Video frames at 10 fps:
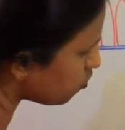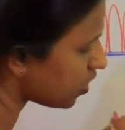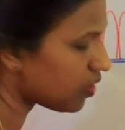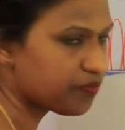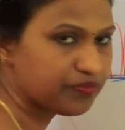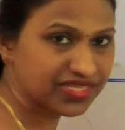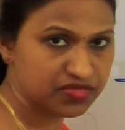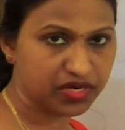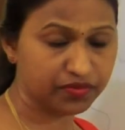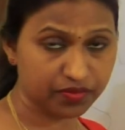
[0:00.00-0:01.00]
to the
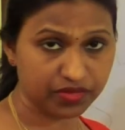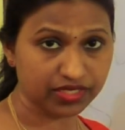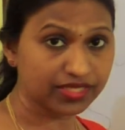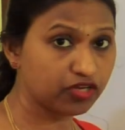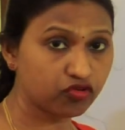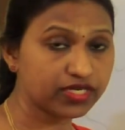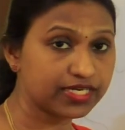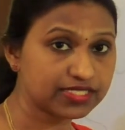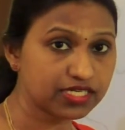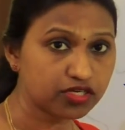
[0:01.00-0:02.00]
basement membrane. Then only
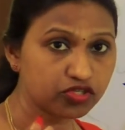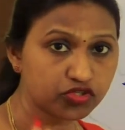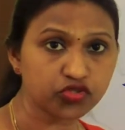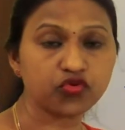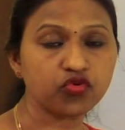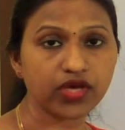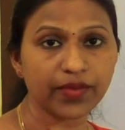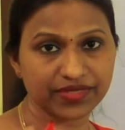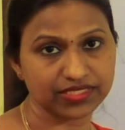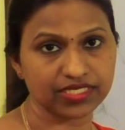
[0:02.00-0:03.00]
it is a true
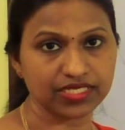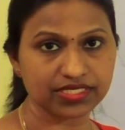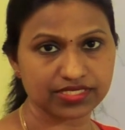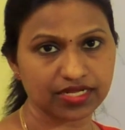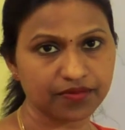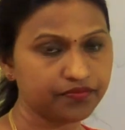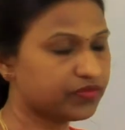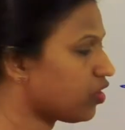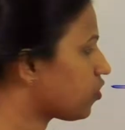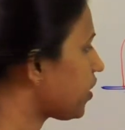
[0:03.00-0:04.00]
epithelial cell.
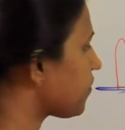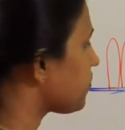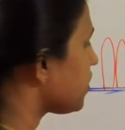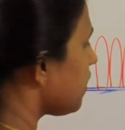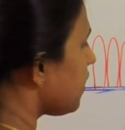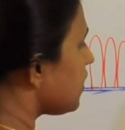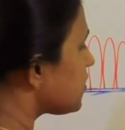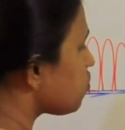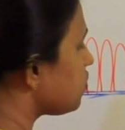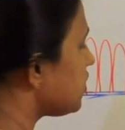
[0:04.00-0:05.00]
Okay. So